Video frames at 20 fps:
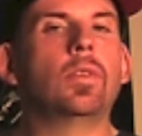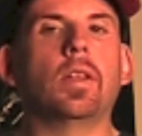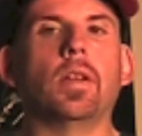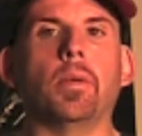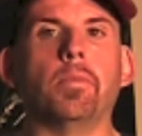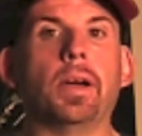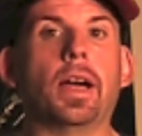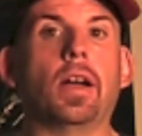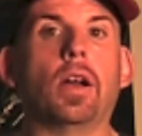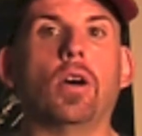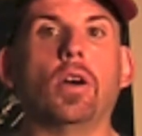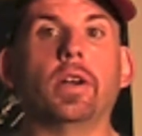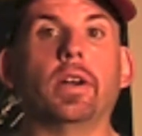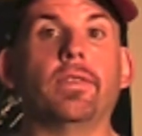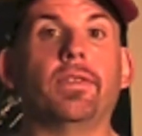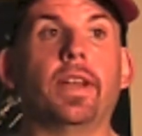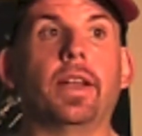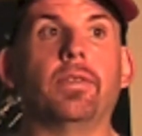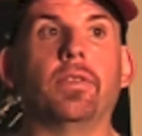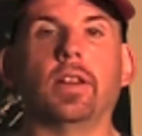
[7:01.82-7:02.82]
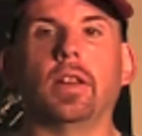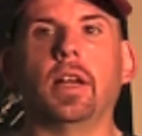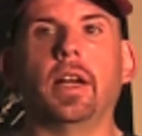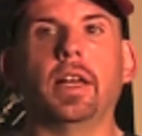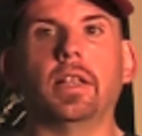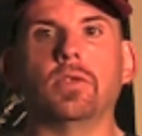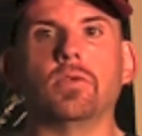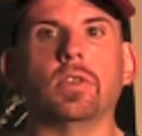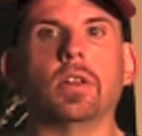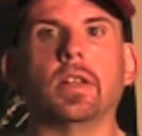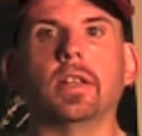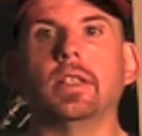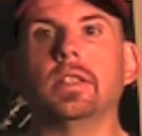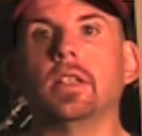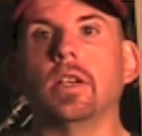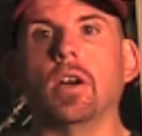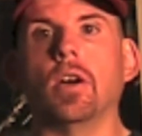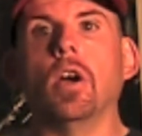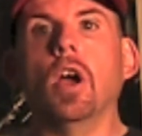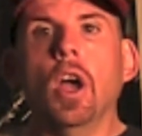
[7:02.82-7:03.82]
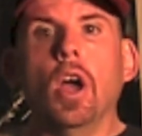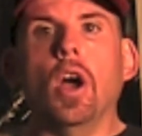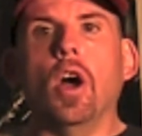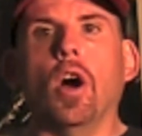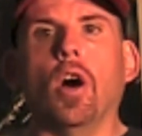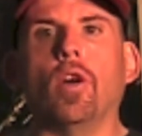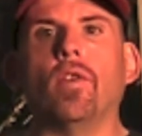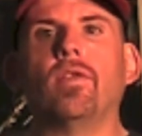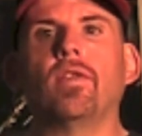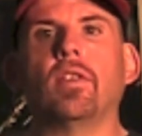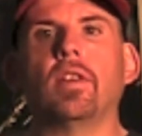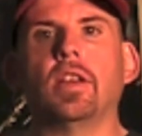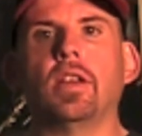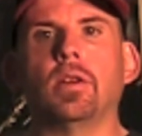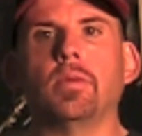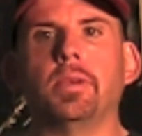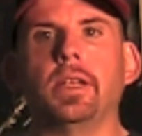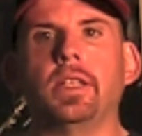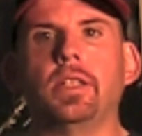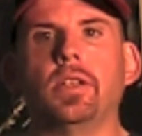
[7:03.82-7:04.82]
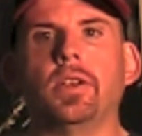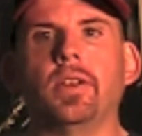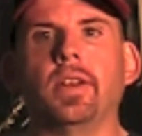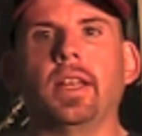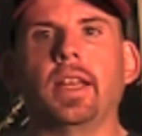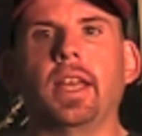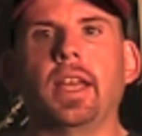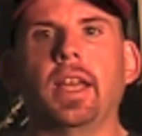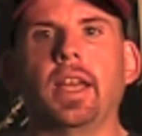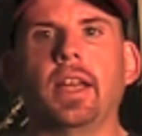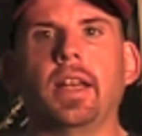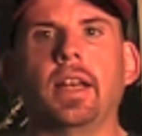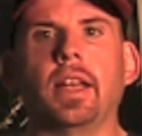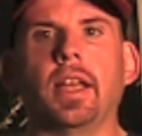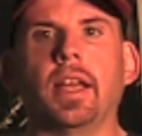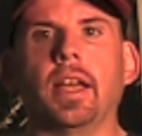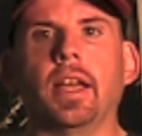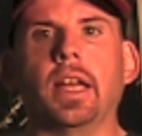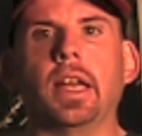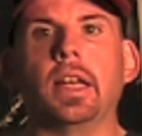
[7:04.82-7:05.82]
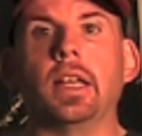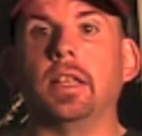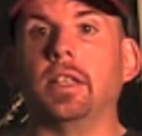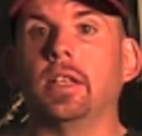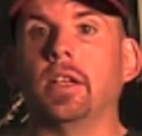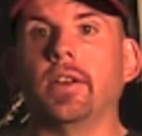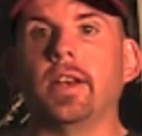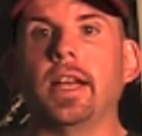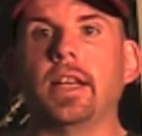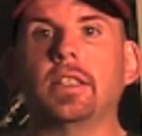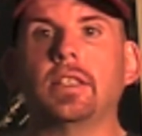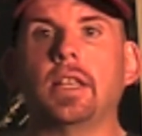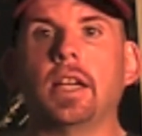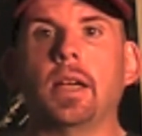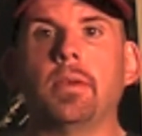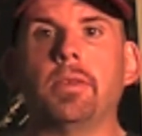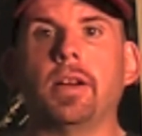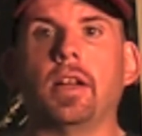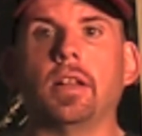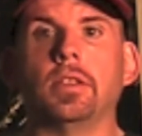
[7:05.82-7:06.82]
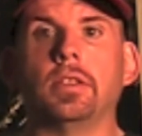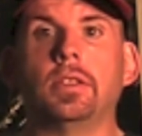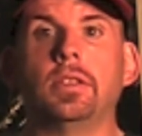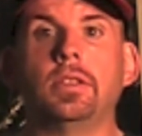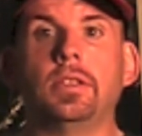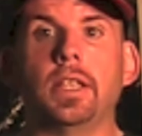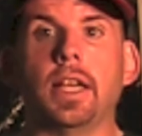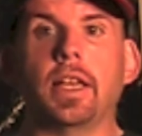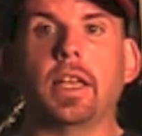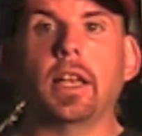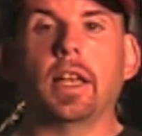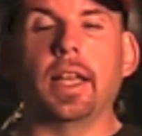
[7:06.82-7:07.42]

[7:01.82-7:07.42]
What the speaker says: about all your favorite lines, really. So, hopefully you'll be tuning in. And until next time, I'll check you